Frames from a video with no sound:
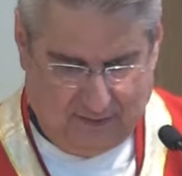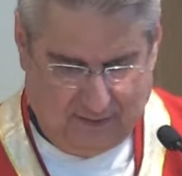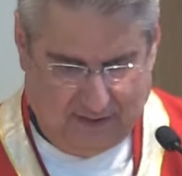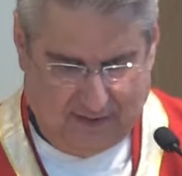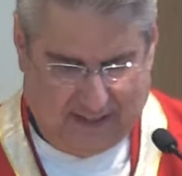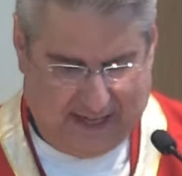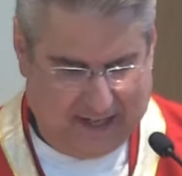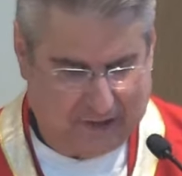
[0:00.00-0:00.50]

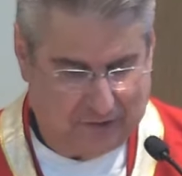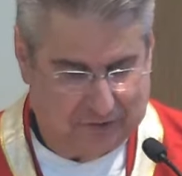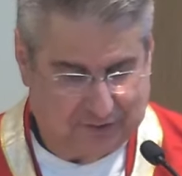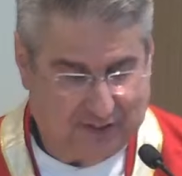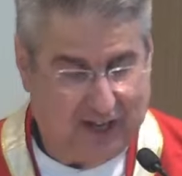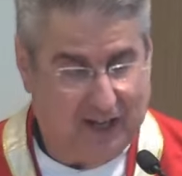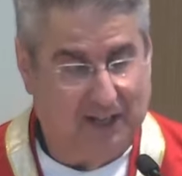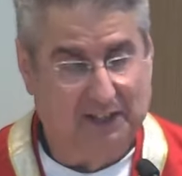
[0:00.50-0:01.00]
And at her
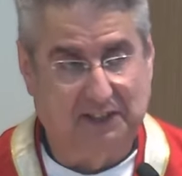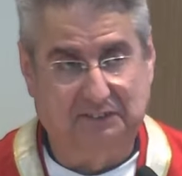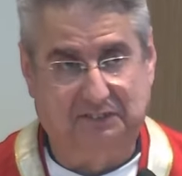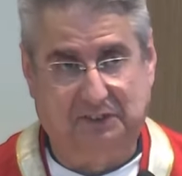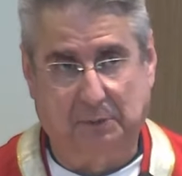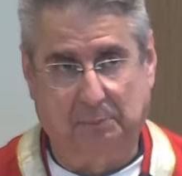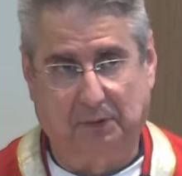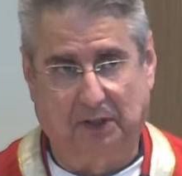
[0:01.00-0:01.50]
side is
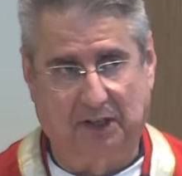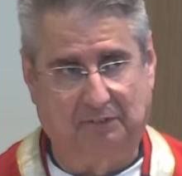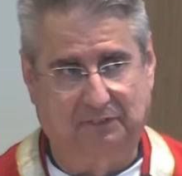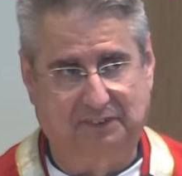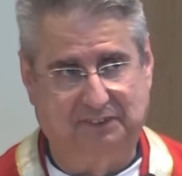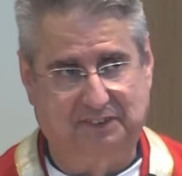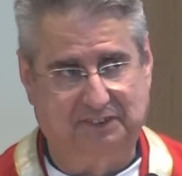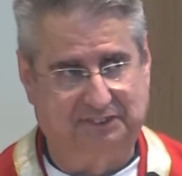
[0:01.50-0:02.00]
the
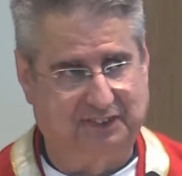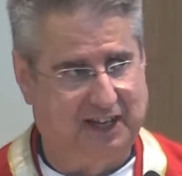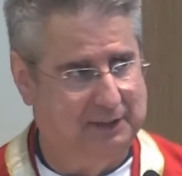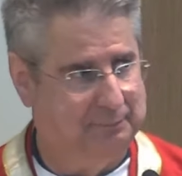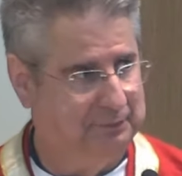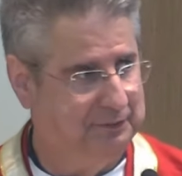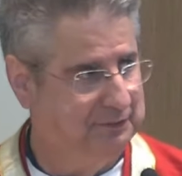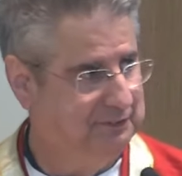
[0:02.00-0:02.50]
beloved
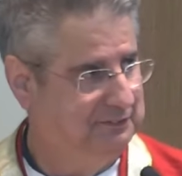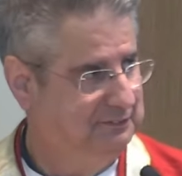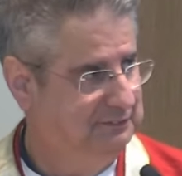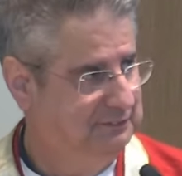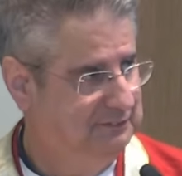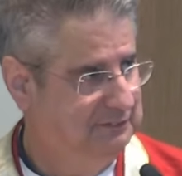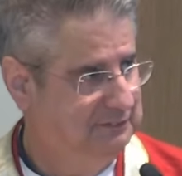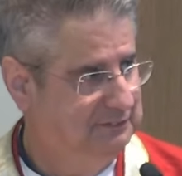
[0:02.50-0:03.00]
disciple,
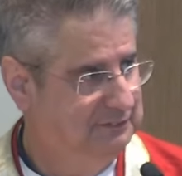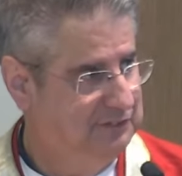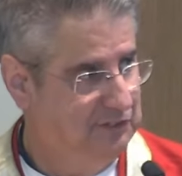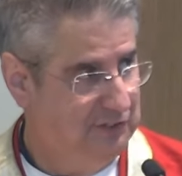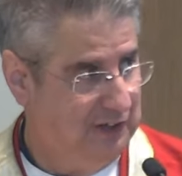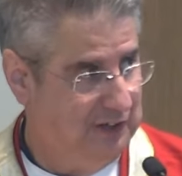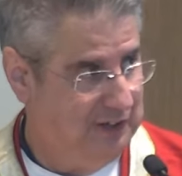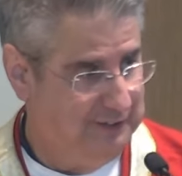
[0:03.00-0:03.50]

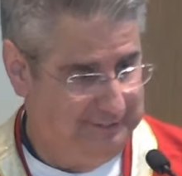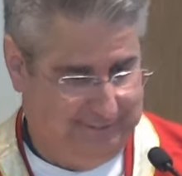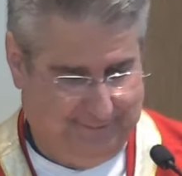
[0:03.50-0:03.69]
John.